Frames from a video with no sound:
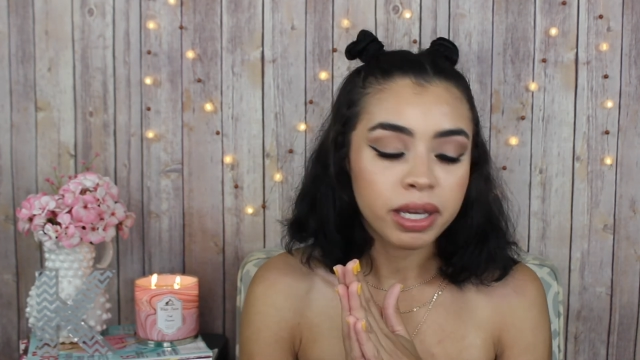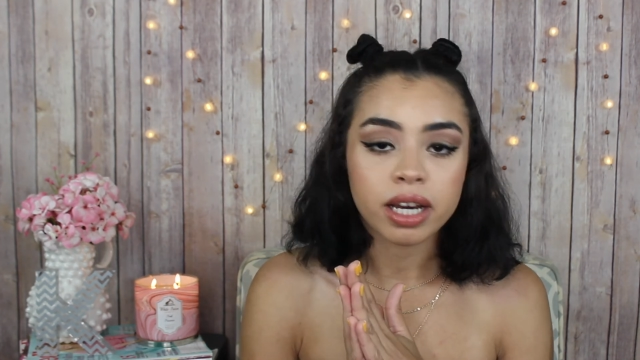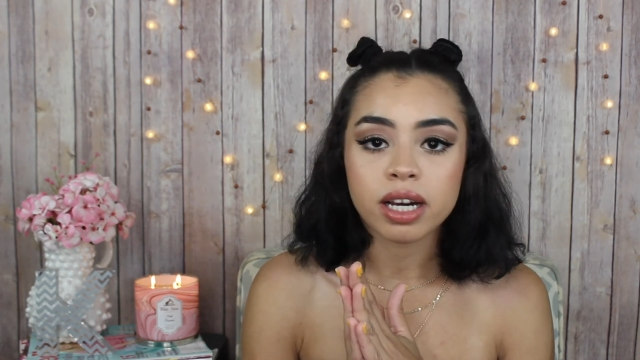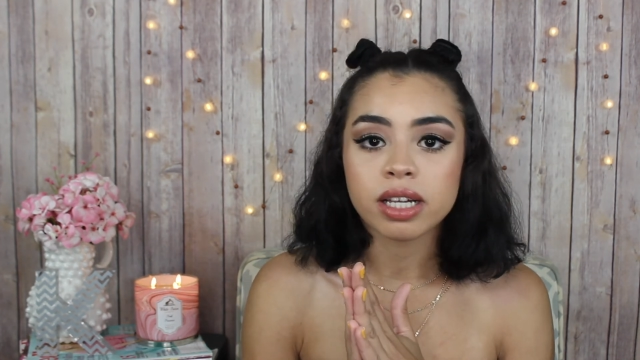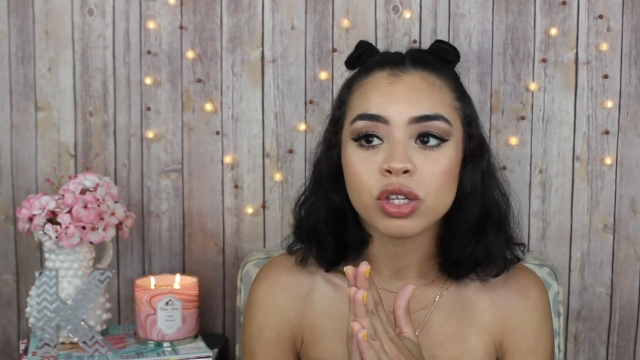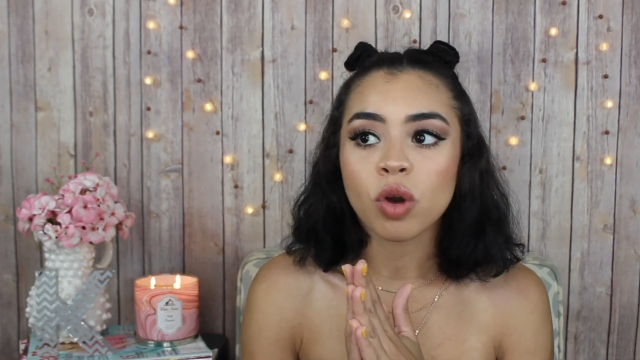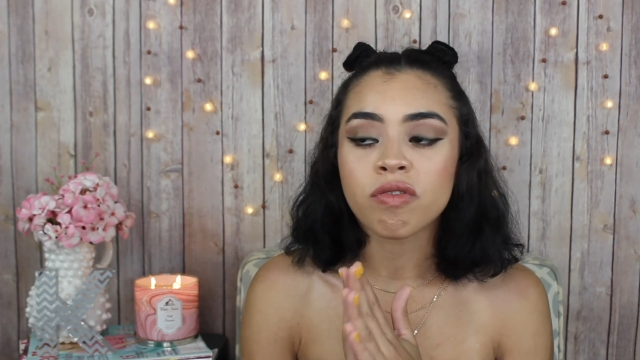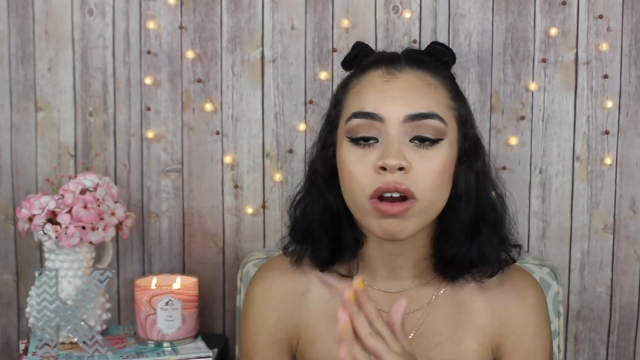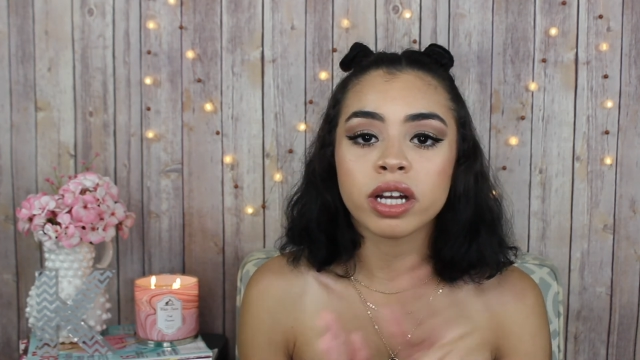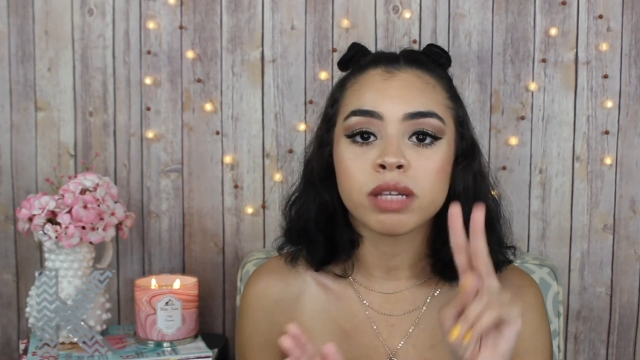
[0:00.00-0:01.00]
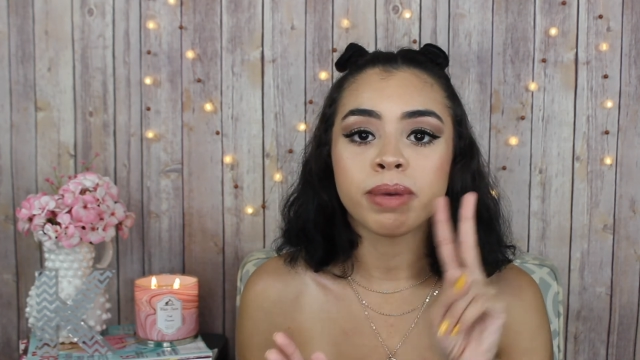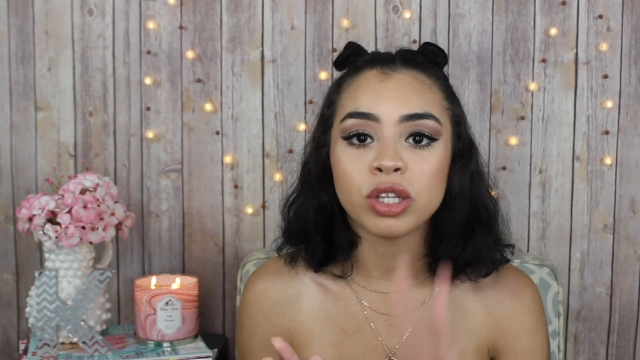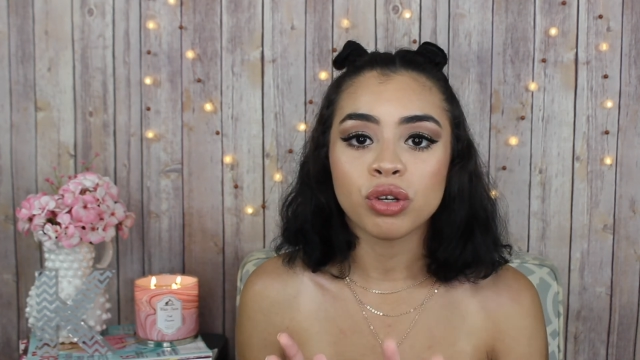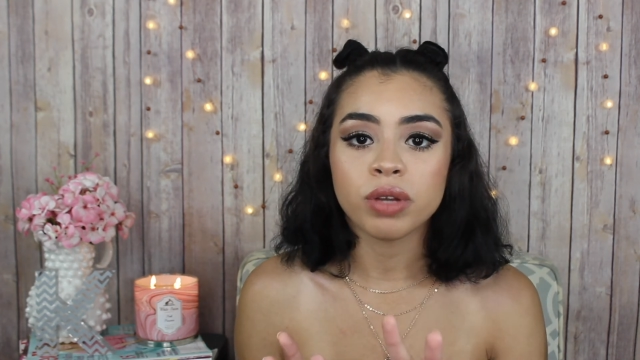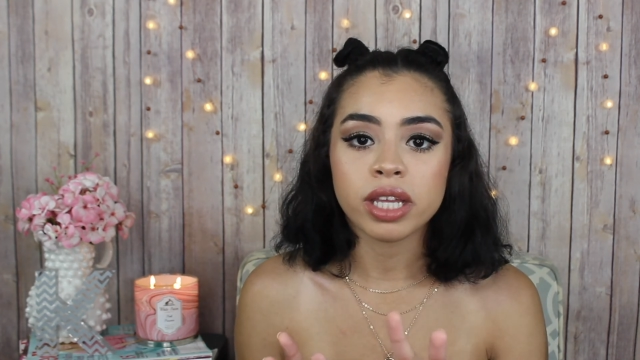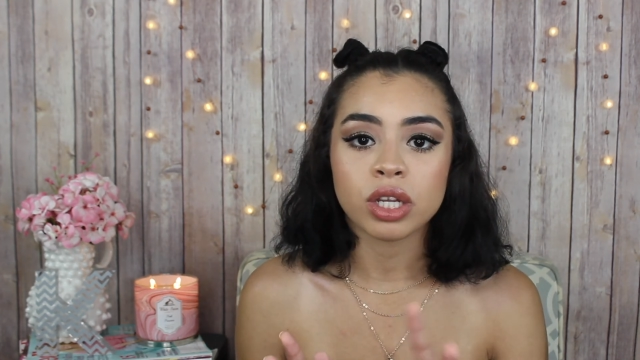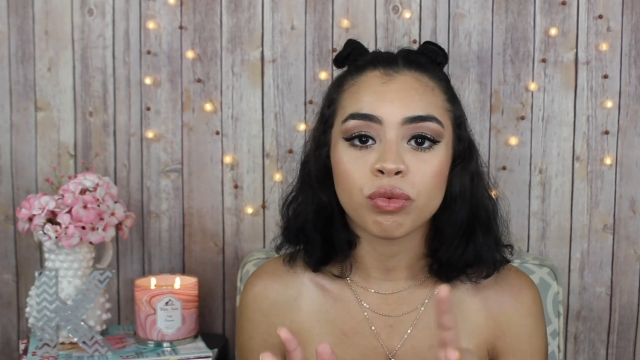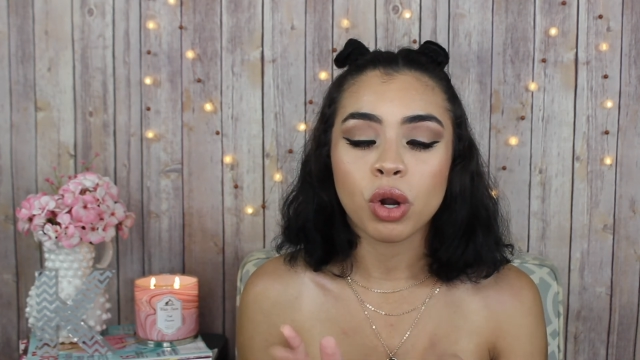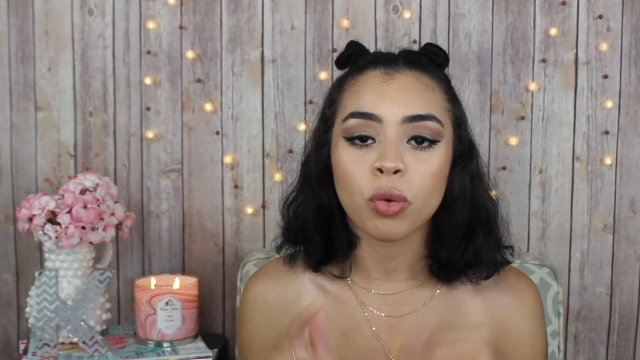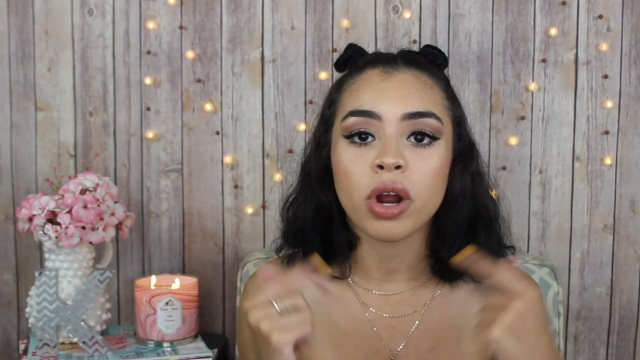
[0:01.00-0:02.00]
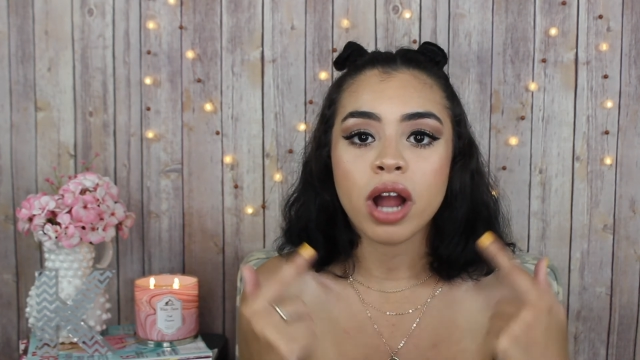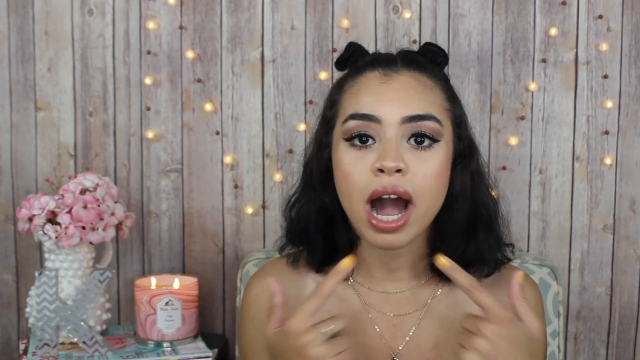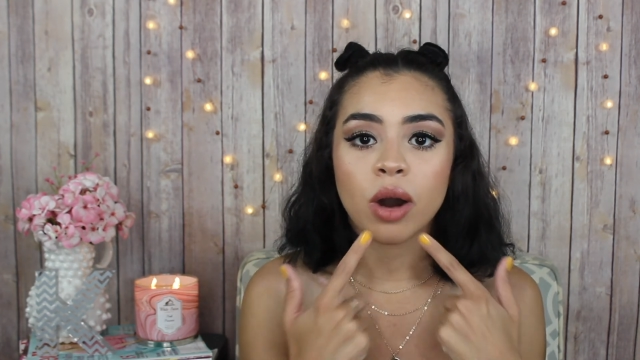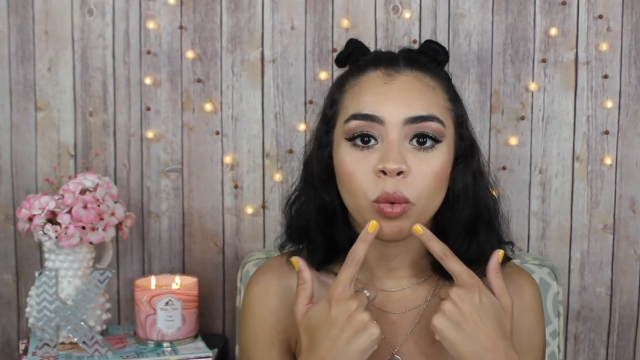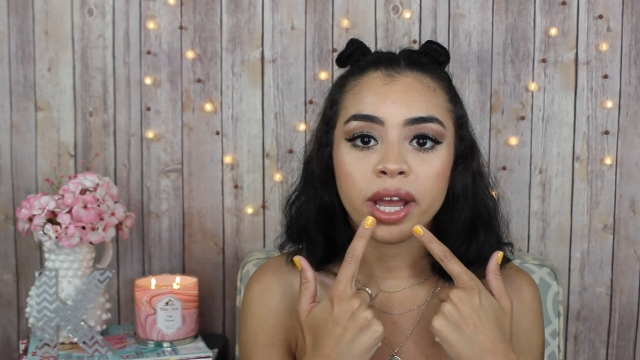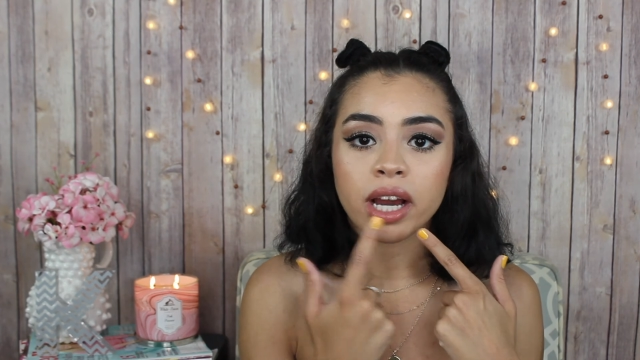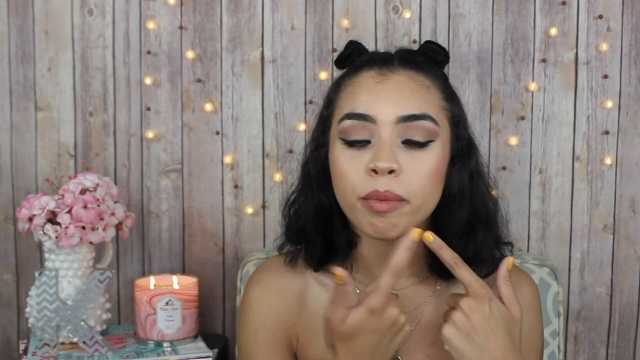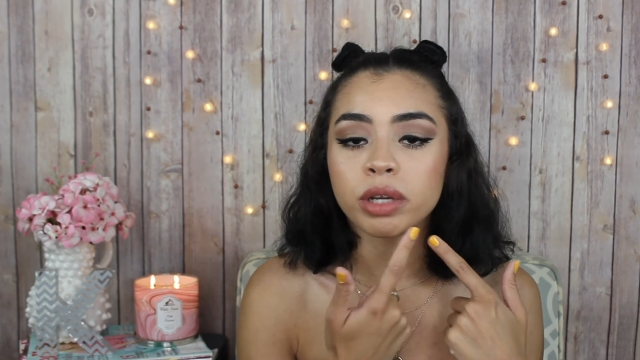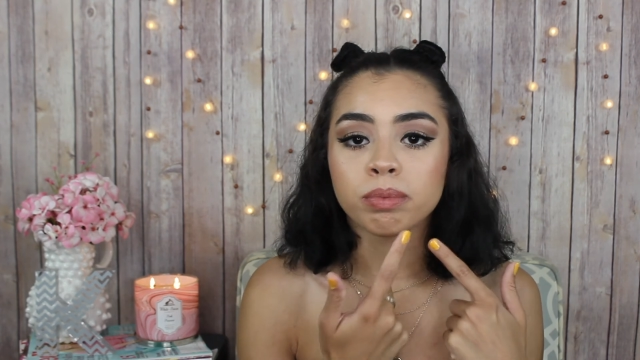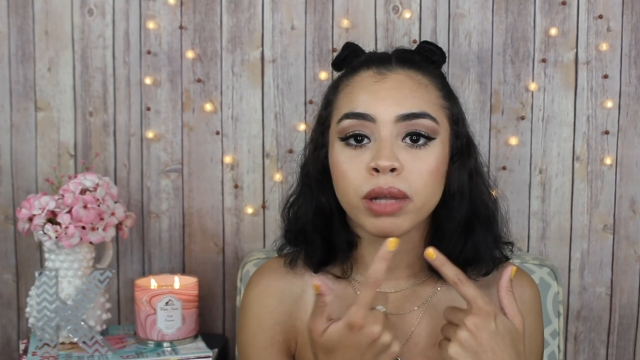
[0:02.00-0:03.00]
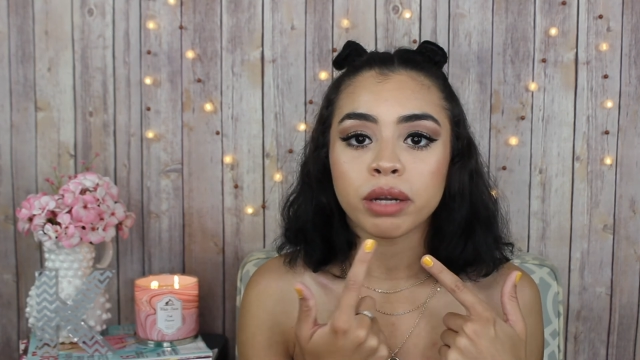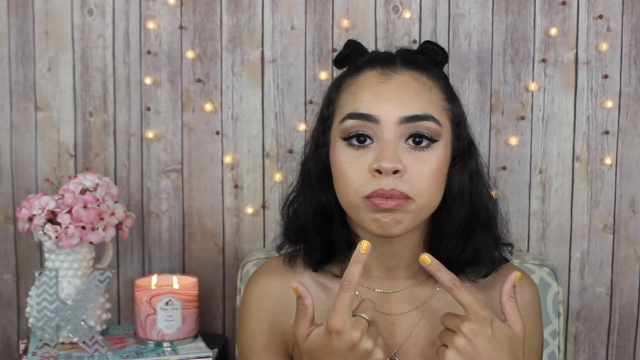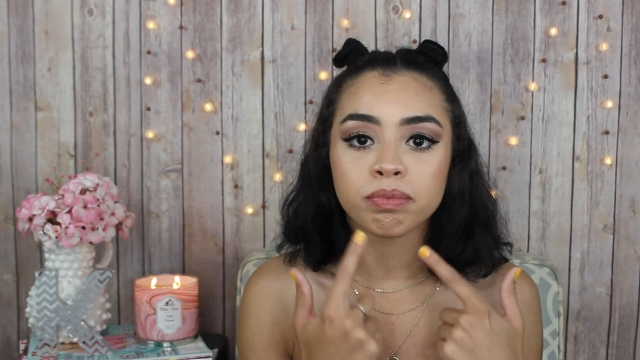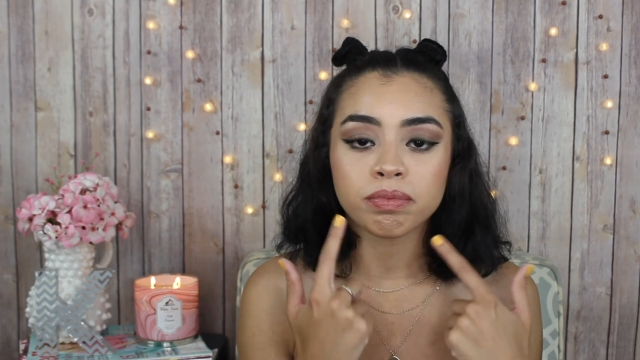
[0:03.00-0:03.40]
because so far it's been two days in a row where I'll wake up with blood